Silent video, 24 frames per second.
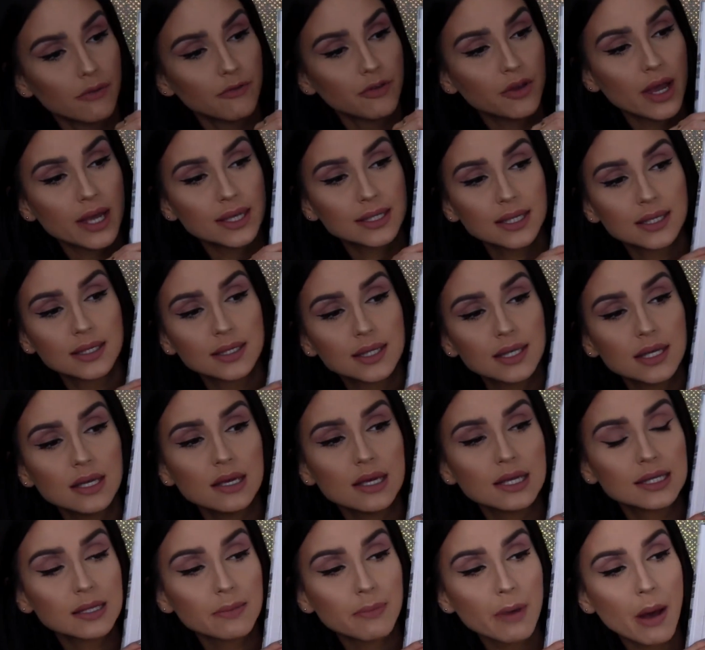If you guys can see,
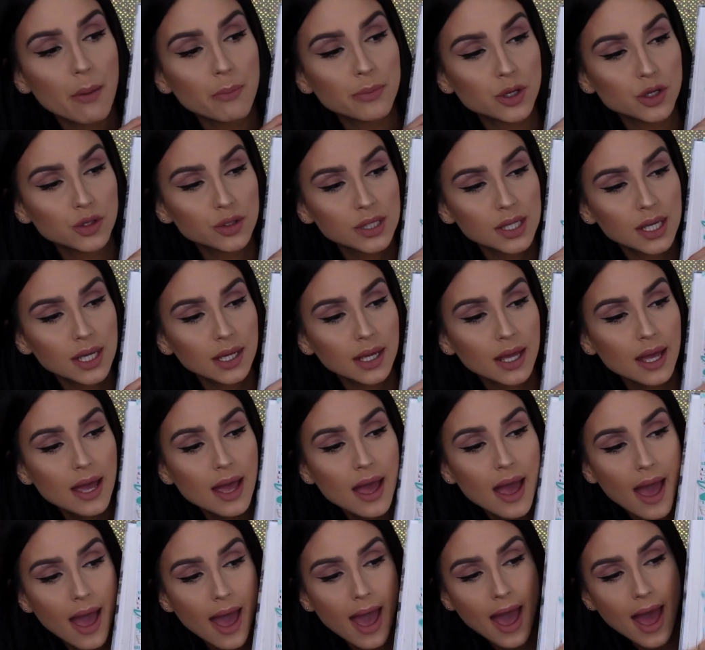it's about music,
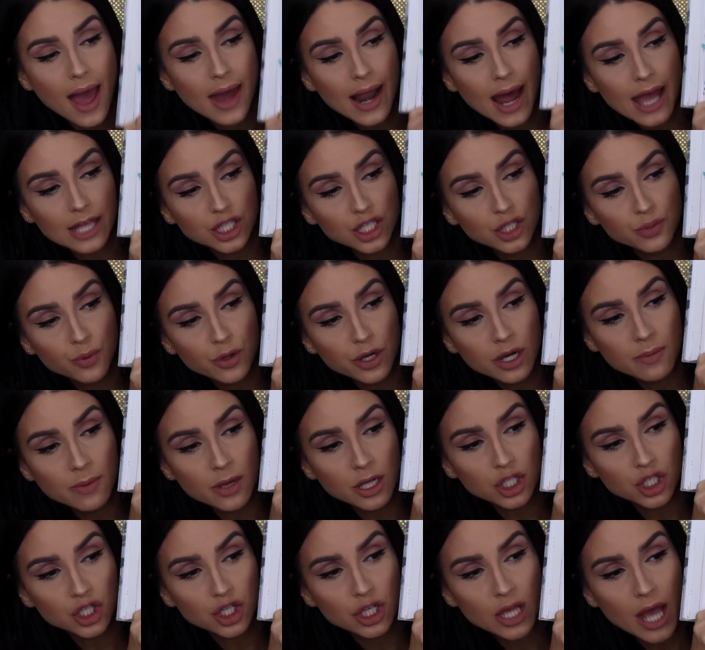and I just pretty
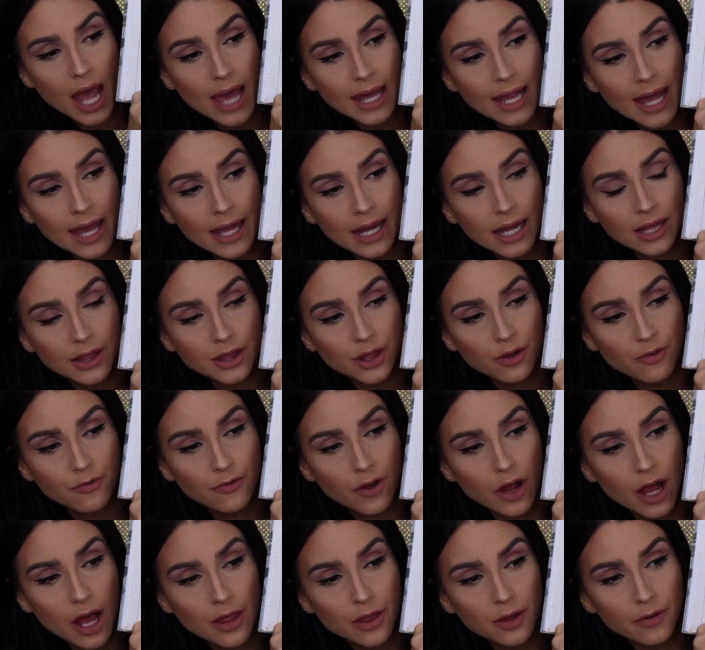much highlighted the,
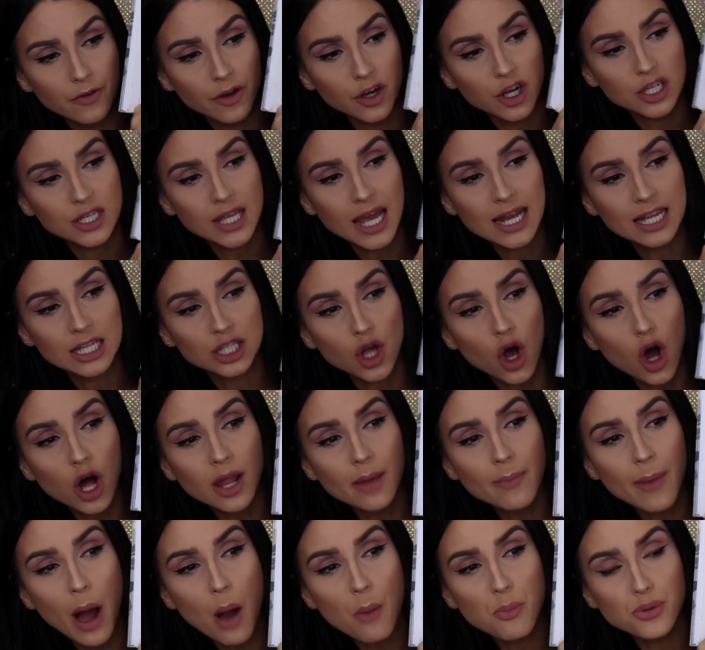the verse, and it's all
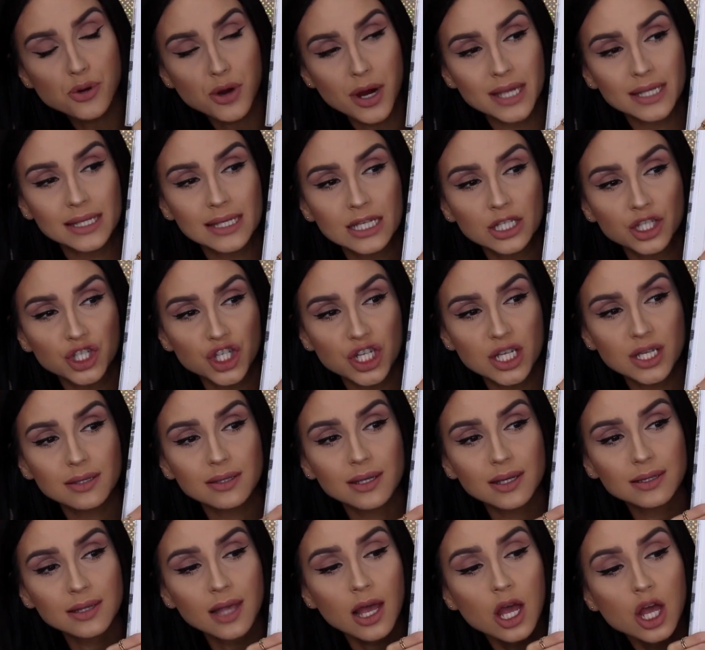about praising
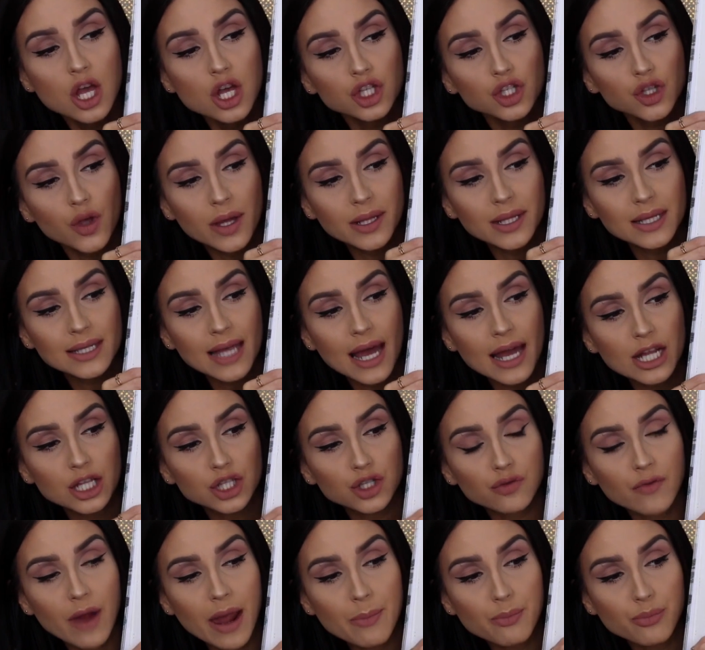Jesus. So I decided
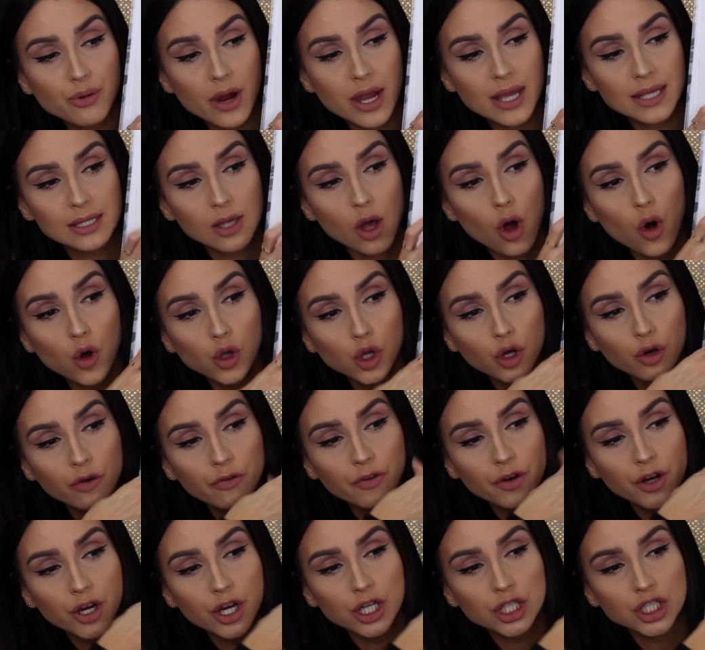to write praise all
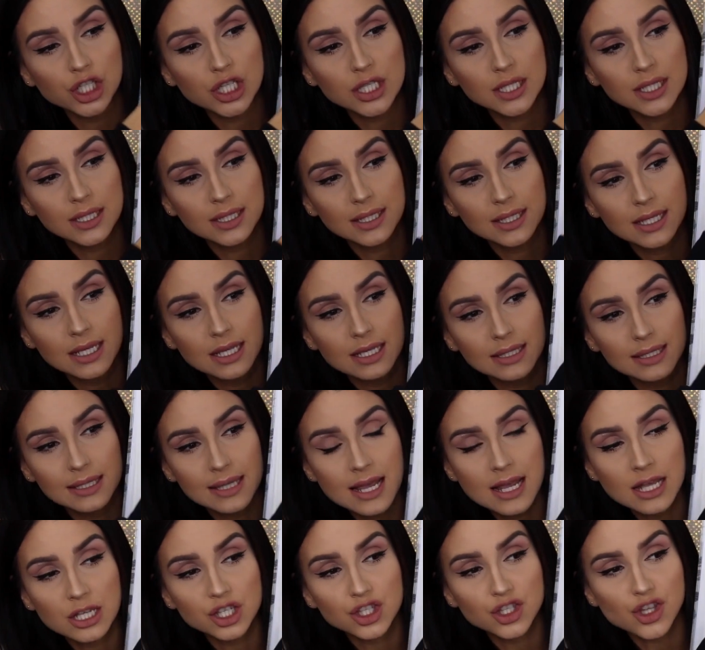over just to see, sing a